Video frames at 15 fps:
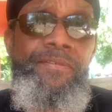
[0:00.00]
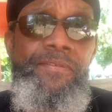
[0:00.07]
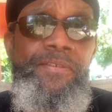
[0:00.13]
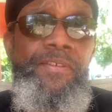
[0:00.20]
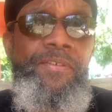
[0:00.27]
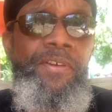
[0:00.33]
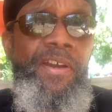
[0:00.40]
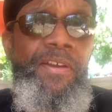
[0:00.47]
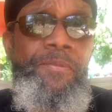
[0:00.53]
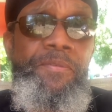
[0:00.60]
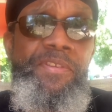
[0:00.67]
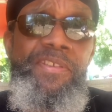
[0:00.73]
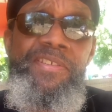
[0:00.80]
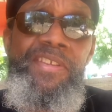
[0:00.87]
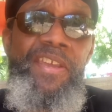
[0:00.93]
you know how
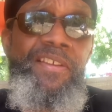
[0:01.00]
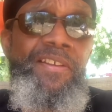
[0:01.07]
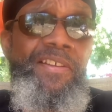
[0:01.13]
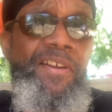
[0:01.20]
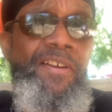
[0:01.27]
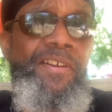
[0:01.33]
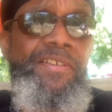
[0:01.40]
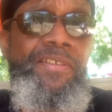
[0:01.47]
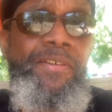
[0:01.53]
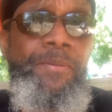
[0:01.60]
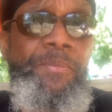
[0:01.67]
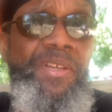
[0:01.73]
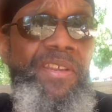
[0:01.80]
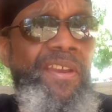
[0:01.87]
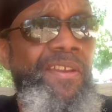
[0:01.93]
when you take a car to the
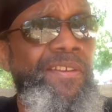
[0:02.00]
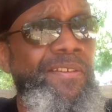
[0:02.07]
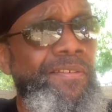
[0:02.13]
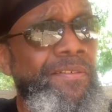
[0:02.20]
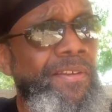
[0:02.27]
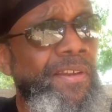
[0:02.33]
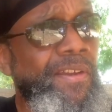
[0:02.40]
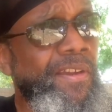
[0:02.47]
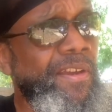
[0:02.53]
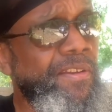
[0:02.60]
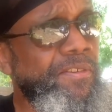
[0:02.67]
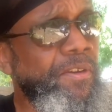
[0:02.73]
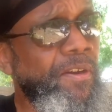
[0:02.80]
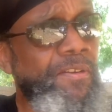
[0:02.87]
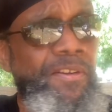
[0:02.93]
mechanic and
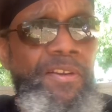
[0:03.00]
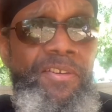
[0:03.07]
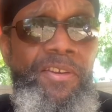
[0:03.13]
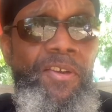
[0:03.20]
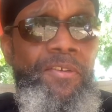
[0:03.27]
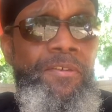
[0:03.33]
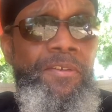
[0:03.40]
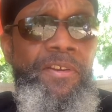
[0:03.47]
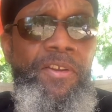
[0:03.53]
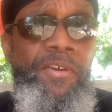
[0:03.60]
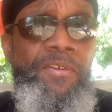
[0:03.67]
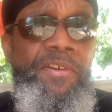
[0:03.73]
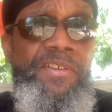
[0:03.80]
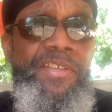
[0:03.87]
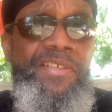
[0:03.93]
you heard a
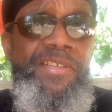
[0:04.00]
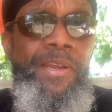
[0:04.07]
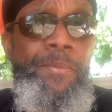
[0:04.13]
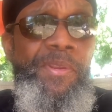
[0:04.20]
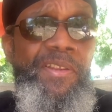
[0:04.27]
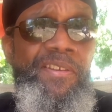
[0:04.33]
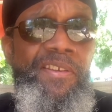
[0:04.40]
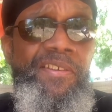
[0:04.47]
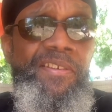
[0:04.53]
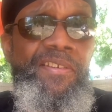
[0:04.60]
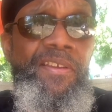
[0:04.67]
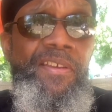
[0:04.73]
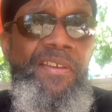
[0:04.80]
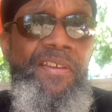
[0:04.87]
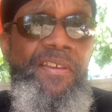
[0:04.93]
noise or something,
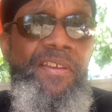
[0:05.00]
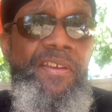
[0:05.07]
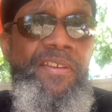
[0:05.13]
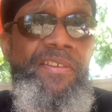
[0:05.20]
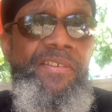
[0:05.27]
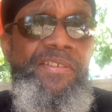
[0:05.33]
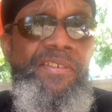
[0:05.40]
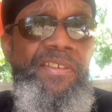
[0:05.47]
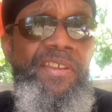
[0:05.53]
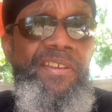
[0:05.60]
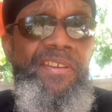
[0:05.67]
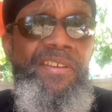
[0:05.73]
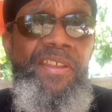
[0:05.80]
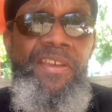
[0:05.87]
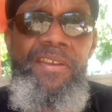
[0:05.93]
and you get
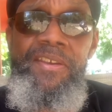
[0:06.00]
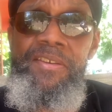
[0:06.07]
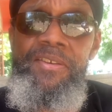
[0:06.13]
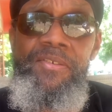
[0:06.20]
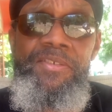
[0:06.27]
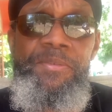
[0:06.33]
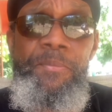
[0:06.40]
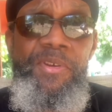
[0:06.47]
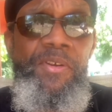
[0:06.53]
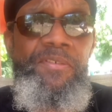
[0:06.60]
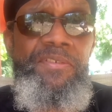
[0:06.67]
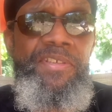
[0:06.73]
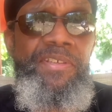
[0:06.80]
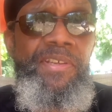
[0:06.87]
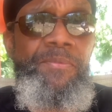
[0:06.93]
it there and it don't
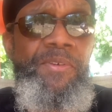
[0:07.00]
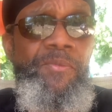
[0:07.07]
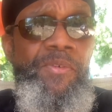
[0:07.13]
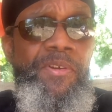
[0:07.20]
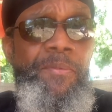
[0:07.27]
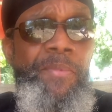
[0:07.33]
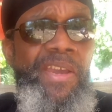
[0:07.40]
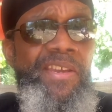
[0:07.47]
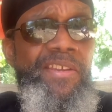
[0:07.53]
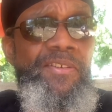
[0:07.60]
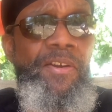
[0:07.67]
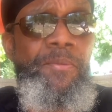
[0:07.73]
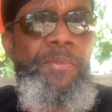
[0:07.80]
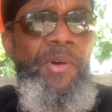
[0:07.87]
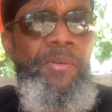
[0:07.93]
seem to want to make it
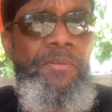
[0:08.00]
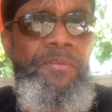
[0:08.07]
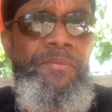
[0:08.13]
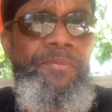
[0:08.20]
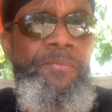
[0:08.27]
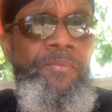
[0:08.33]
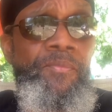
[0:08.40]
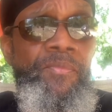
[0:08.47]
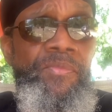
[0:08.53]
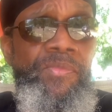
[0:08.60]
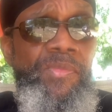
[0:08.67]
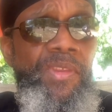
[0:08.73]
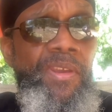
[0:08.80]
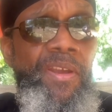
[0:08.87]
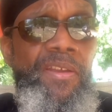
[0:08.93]
no more.
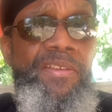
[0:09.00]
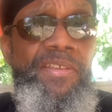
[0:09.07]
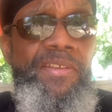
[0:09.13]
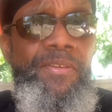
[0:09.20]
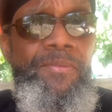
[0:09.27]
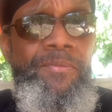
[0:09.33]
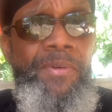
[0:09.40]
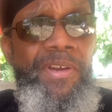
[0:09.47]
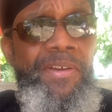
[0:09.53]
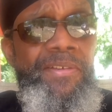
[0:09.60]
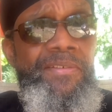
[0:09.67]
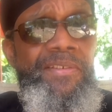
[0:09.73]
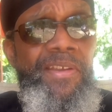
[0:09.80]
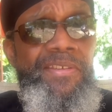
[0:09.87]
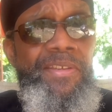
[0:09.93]
I say, what?
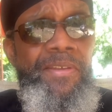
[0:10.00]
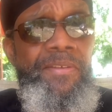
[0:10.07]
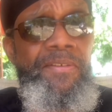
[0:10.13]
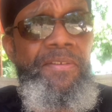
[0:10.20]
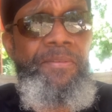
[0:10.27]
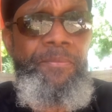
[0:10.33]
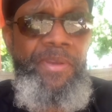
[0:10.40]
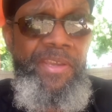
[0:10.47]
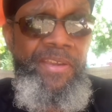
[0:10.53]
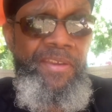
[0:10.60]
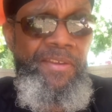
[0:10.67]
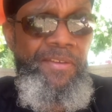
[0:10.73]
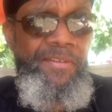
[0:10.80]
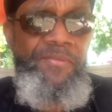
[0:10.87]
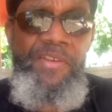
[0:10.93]
I say,
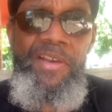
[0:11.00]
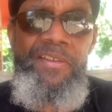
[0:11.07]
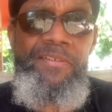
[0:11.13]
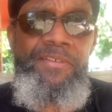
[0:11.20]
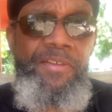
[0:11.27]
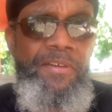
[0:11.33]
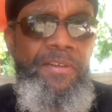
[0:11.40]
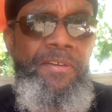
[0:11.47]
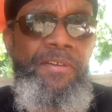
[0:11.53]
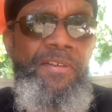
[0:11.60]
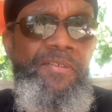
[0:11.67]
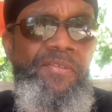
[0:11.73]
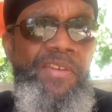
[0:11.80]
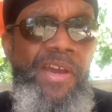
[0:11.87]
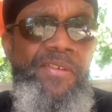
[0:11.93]
man, feeling
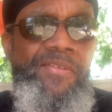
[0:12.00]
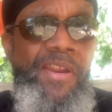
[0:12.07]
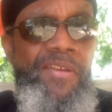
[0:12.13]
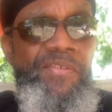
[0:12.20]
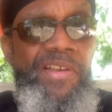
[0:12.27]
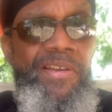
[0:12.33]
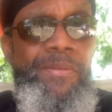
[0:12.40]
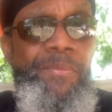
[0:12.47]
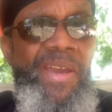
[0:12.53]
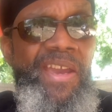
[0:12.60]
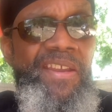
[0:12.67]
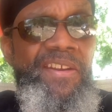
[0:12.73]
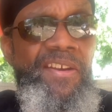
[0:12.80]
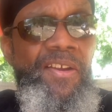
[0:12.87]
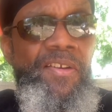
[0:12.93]
good. Not feeling
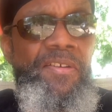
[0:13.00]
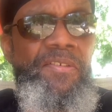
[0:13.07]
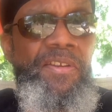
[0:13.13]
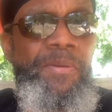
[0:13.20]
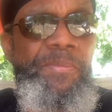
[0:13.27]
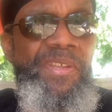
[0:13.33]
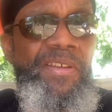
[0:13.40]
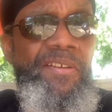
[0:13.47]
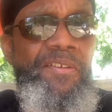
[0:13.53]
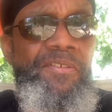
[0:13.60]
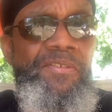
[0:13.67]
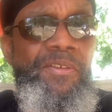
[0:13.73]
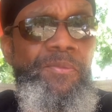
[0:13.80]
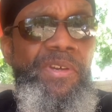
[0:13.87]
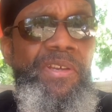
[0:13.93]
bad at all up there,
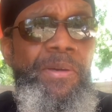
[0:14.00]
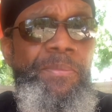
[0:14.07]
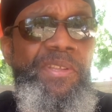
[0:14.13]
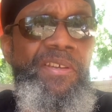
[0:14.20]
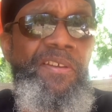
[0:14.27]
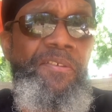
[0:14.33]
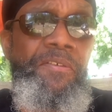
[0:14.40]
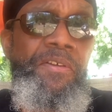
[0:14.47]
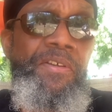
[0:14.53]
on the way up there.